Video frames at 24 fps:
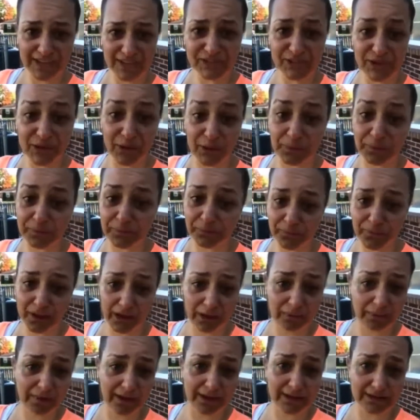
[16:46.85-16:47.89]
So,
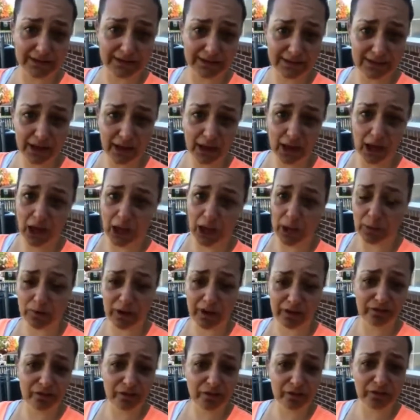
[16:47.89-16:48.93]
anyways, I'm
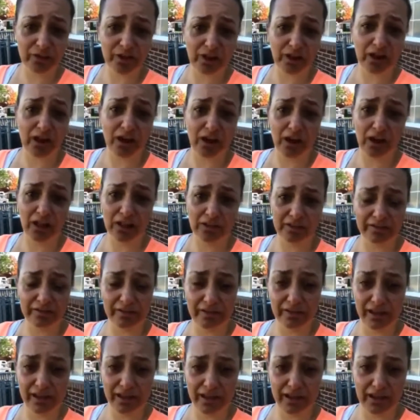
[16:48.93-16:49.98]
grateful for all
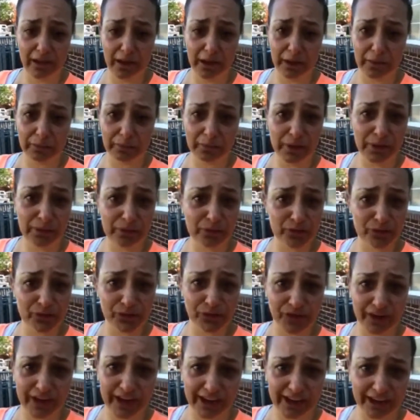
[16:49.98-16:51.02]
of the um, people
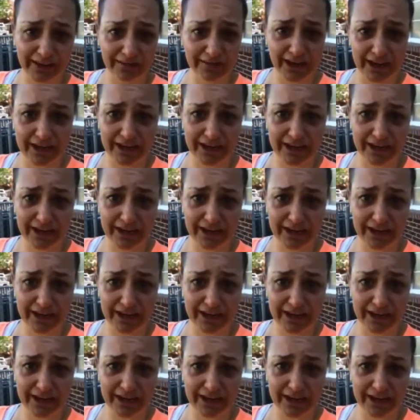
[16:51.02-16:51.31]
joining.